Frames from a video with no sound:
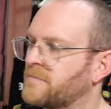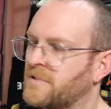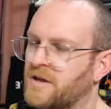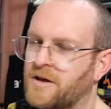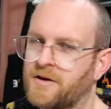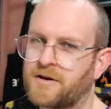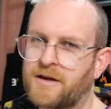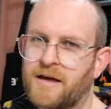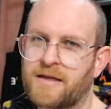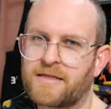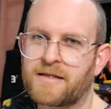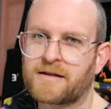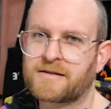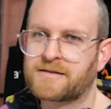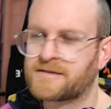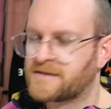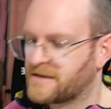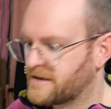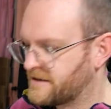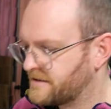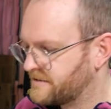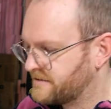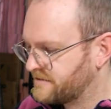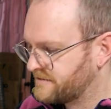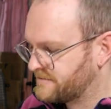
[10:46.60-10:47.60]
Okay, that's
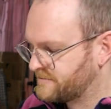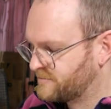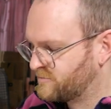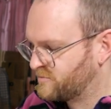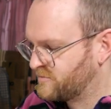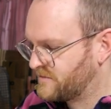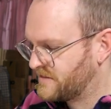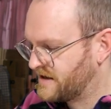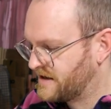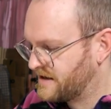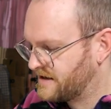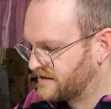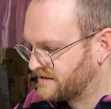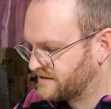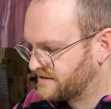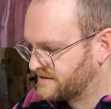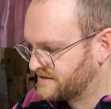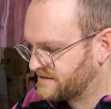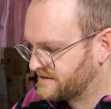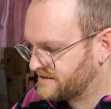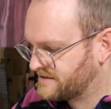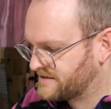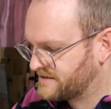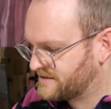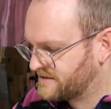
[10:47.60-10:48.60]
it.
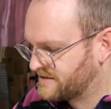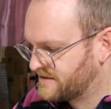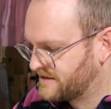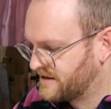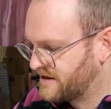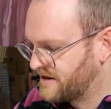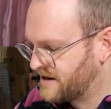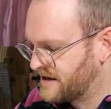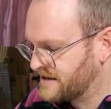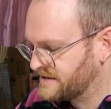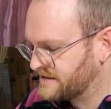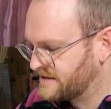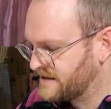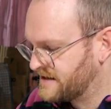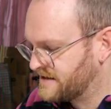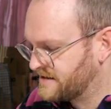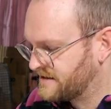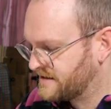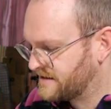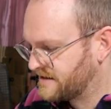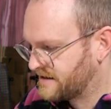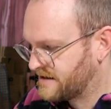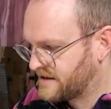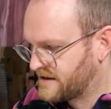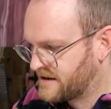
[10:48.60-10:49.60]
It's the idea
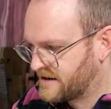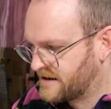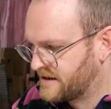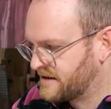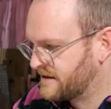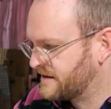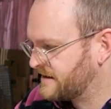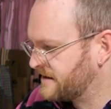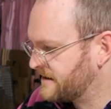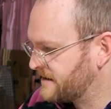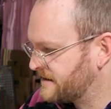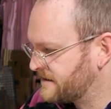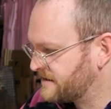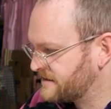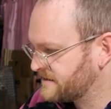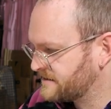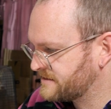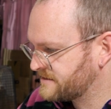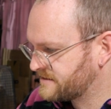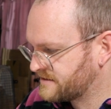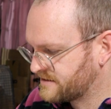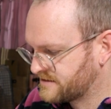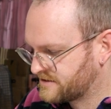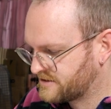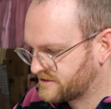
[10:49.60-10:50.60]
that the car
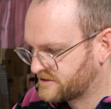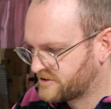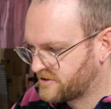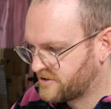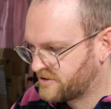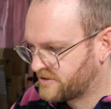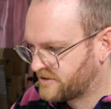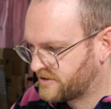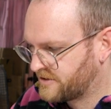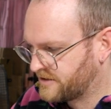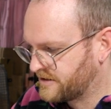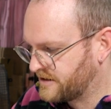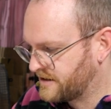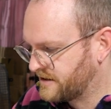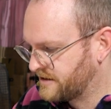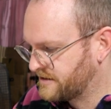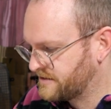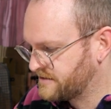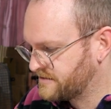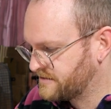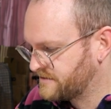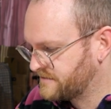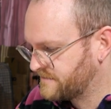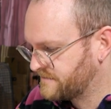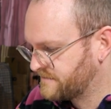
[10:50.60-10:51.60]
is
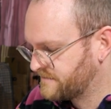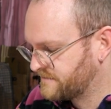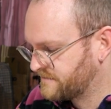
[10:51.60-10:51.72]
circling